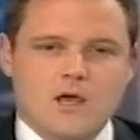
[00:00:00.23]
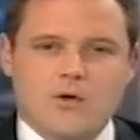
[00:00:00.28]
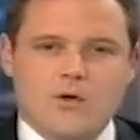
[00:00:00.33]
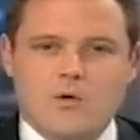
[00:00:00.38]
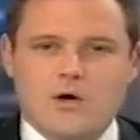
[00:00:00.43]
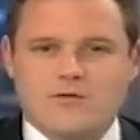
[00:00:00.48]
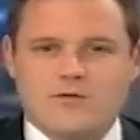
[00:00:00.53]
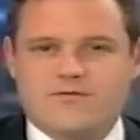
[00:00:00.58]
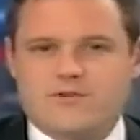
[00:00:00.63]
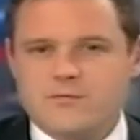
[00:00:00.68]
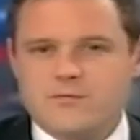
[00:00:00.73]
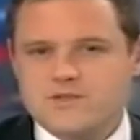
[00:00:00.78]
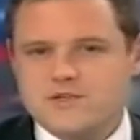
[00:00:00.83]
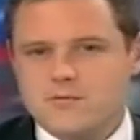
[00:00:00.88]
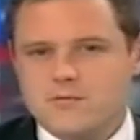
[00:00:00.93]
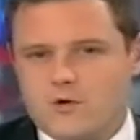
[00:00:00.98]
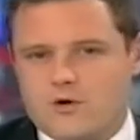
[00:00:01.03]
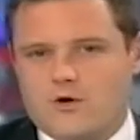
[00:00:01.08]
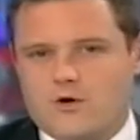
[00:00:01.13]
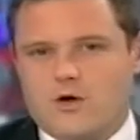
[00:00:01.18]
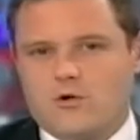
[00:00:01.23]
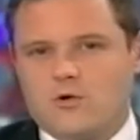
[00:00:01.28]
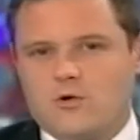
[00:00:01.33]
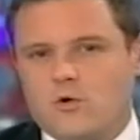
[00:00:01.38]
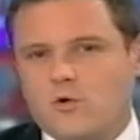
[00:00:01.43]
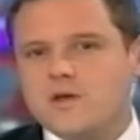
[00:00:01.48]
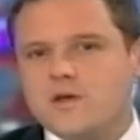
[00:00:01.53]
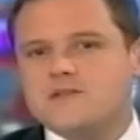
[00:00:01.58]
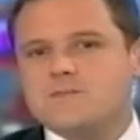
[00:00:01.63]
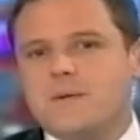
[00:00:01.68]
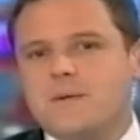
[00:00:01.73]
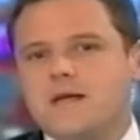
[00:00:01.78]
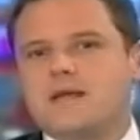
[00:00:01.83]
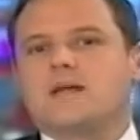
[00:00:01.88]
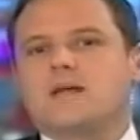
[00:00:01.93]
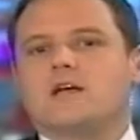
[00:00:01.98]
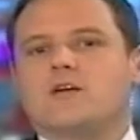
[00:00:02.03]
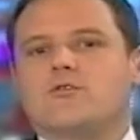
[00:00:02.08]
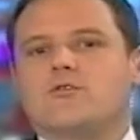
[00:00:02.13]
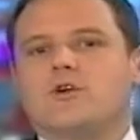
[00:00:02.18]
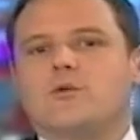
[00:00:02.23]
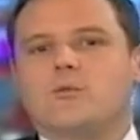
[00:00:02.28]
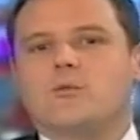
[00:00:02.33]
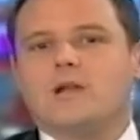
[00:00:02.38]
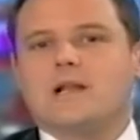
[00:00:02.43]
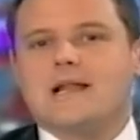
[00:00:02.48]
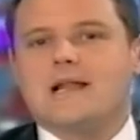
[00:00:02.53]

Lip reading: Well, from tomorrow, Lloyds Banking Group will